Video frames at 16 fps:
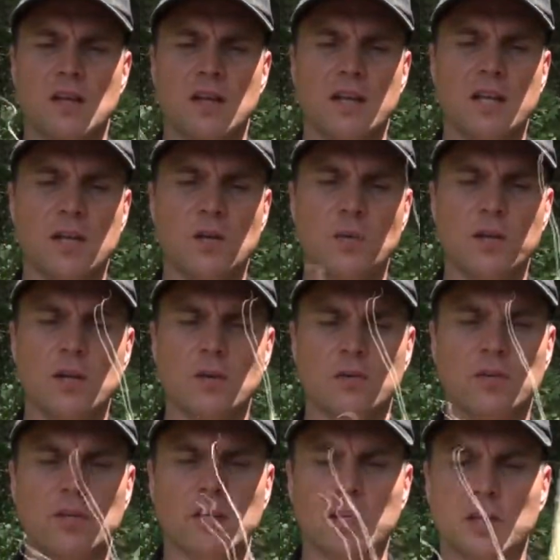Again, we
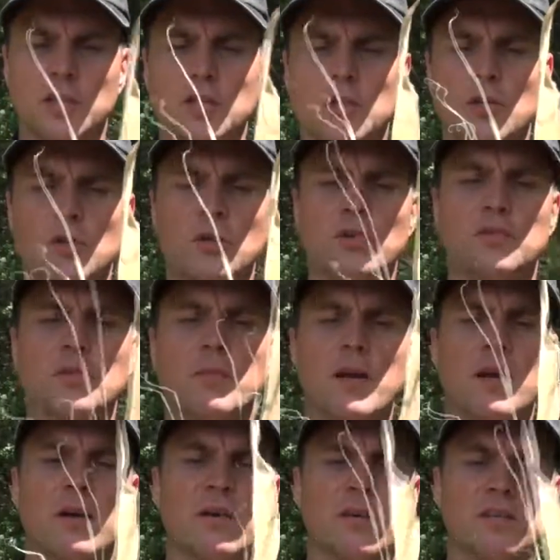don't need a huge
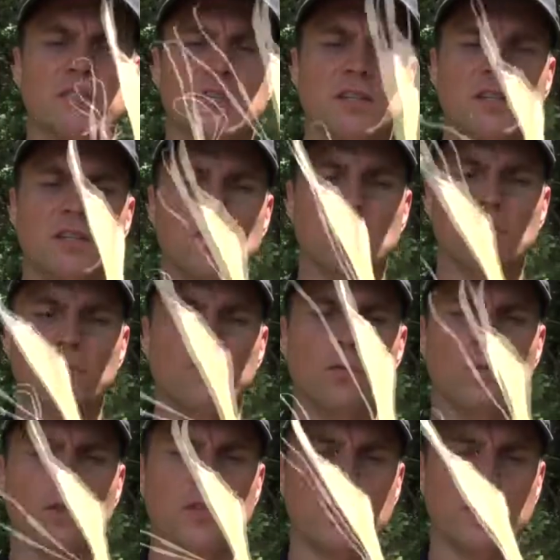amount of sinew
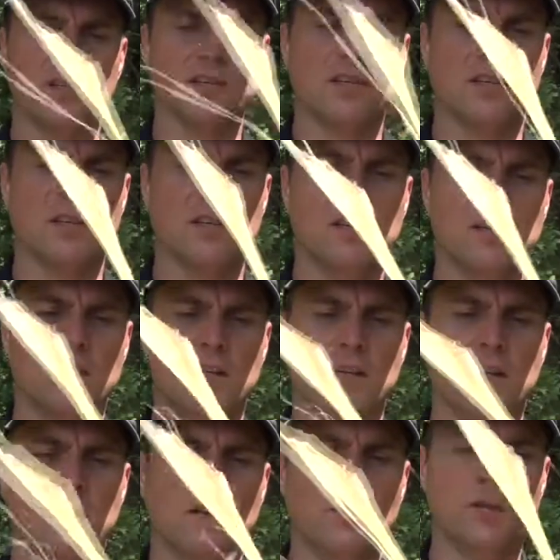for this.
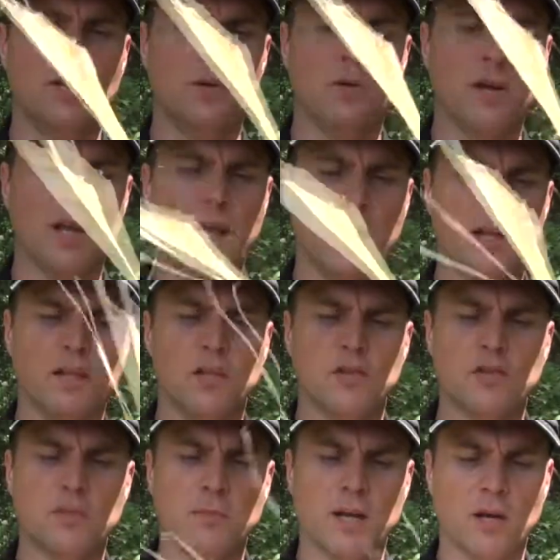Uh, we don't want to add a
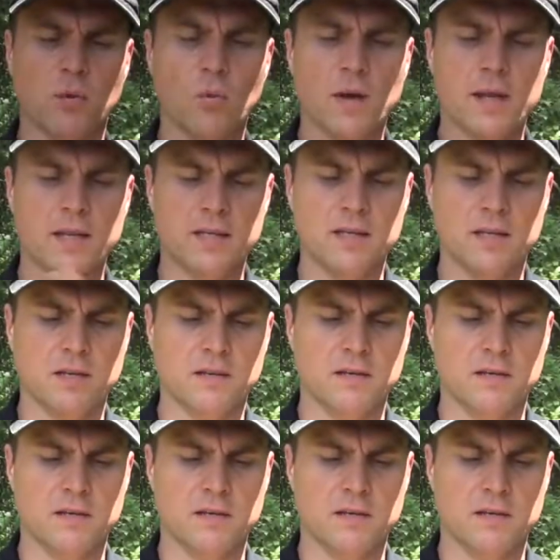huge amount of weight.